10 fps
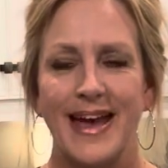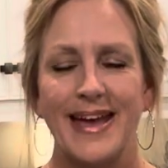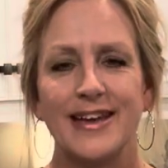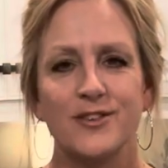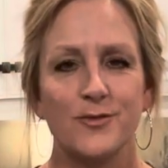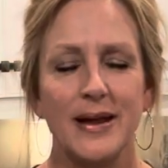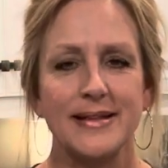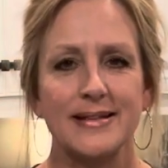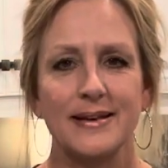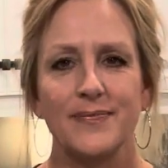Hey, it's
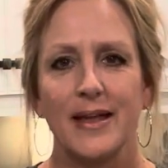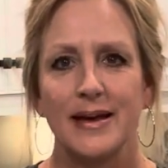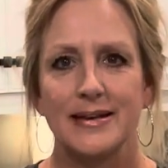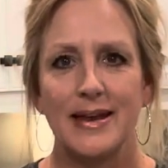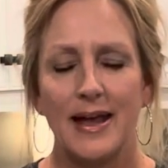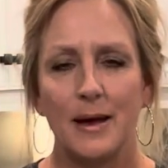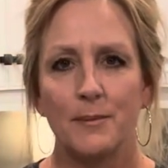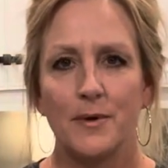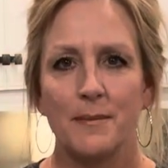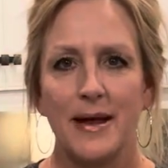Risa. Today I'm
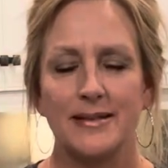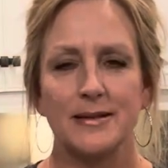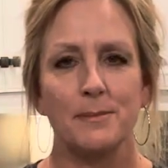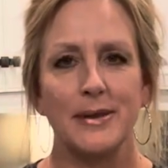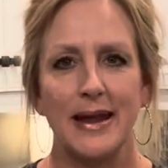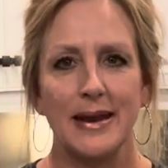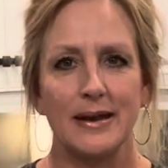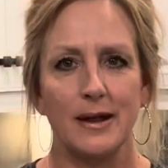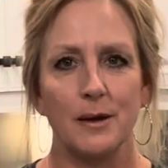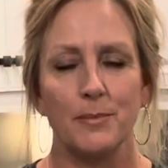going to make some banana
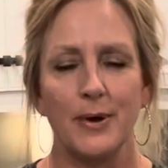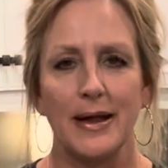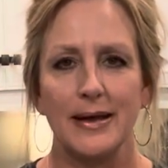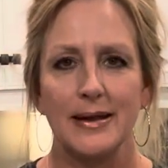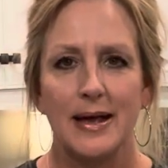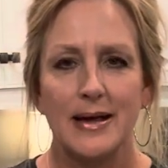nut bread.